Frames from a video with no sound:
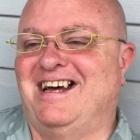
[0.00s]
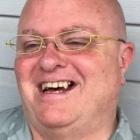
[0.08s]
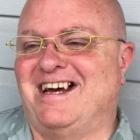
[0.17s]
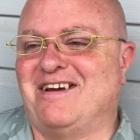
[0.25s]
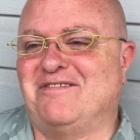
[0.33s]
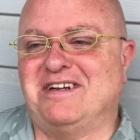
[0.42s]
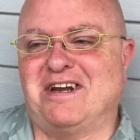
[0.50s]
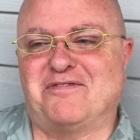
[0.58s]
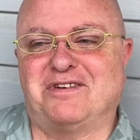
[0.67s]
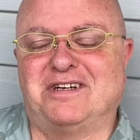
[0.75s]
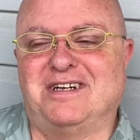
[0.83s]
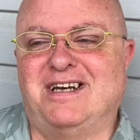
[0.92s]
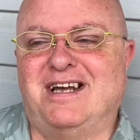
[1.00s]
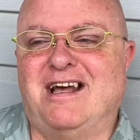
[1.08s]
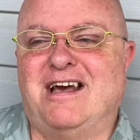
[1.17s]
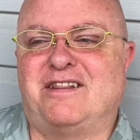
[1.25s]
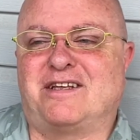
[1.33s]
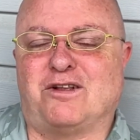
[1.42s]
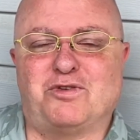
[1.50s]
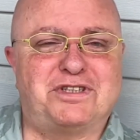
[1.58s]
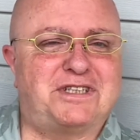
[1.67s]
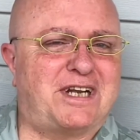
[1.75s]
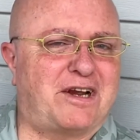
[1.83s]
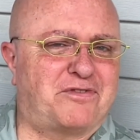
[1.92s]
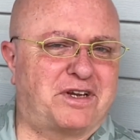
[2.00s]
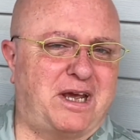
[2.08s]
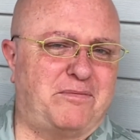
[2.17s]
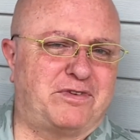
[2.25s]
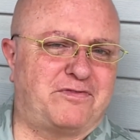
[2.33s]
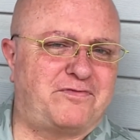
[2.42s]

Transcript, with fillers: I haven't ever. The closest I ever came to